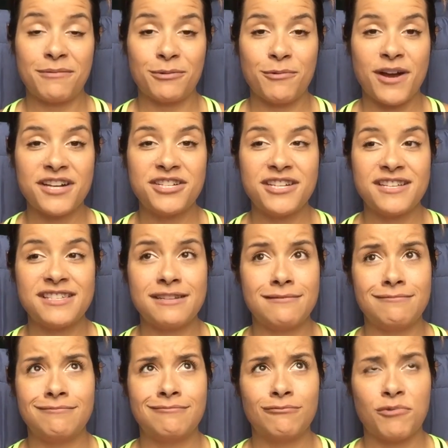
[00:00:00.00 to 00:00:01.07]
watch this
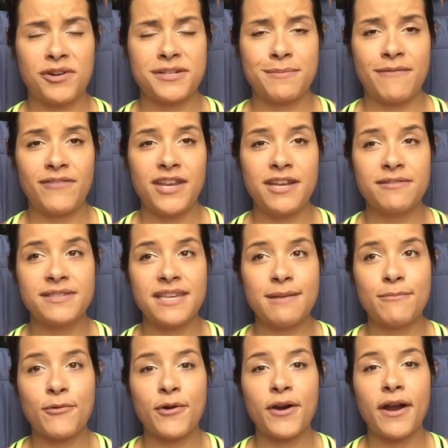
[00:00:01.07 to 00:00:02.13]
and watch my videos
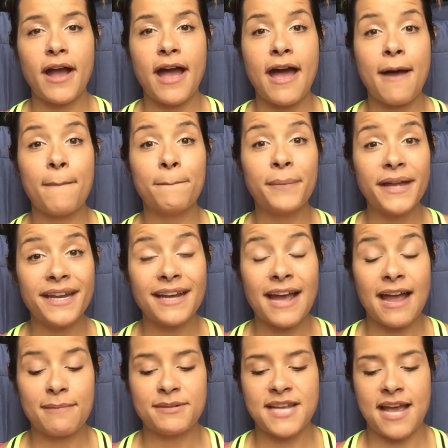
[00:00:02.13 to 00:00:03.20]
anymore. But
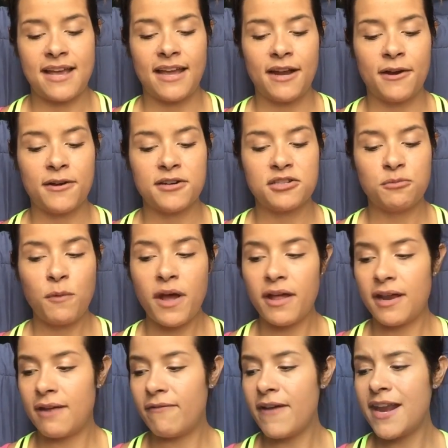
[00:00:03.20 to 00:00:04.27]
I'm tagging her as well.
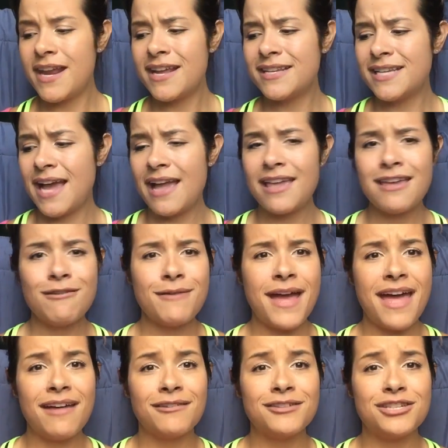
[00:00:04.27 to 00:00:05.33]
And if I didn't tag you,
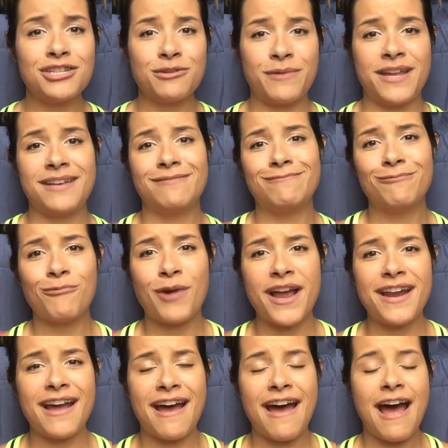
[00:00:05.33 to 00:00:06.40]
hell, do it. Why
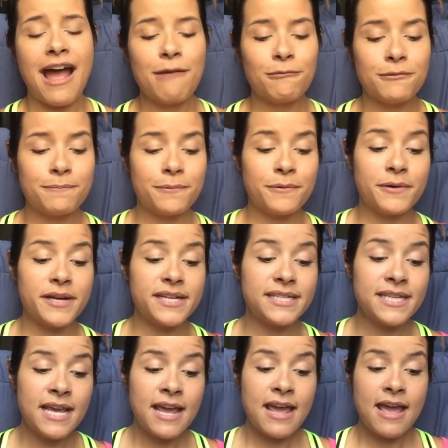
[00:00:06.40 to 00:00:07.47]
not? I will put
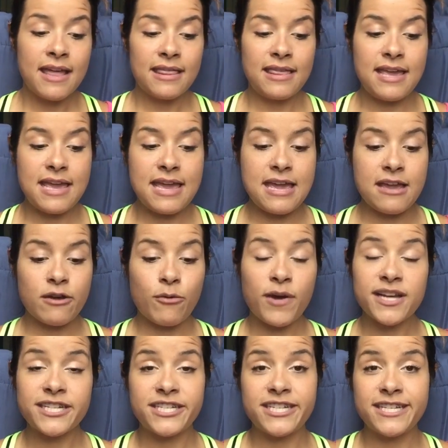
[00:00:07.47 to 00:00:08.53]
the
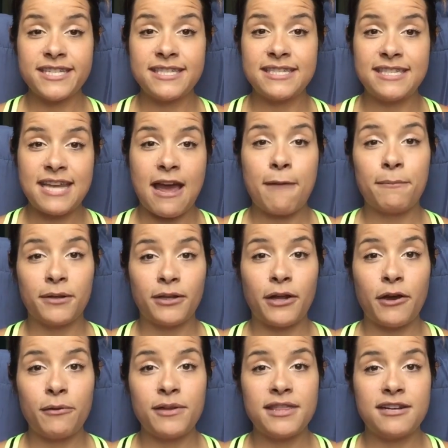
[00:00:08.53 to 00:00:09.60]
questions down
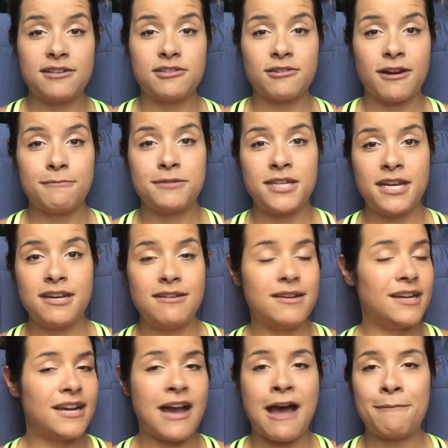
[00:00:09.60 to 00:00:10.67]
below in the description. You
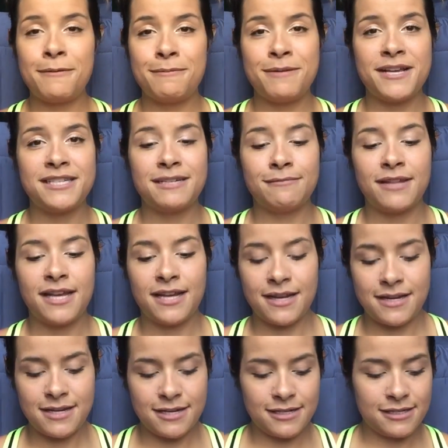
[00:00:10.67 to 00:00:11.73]
can copy paste them like I
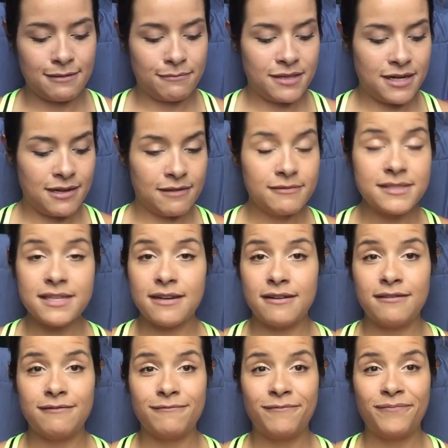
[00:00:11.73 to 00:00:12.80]
did to something else,
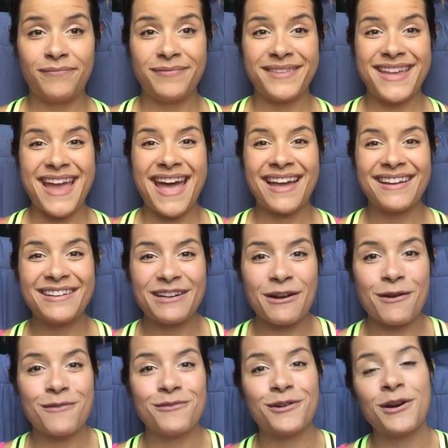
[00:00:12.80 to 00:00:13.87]
and yeah,
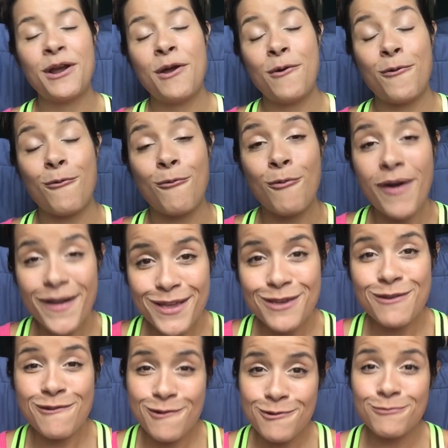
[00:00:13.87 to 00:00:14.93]
go over what
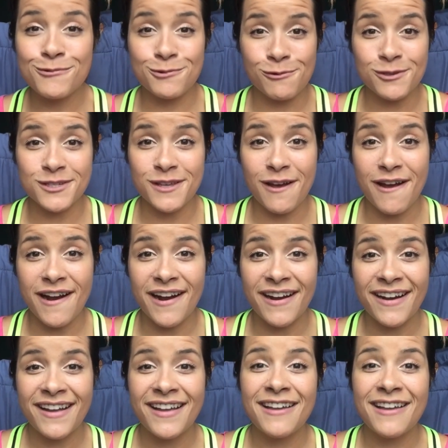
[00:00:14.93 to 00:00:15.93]
your rules are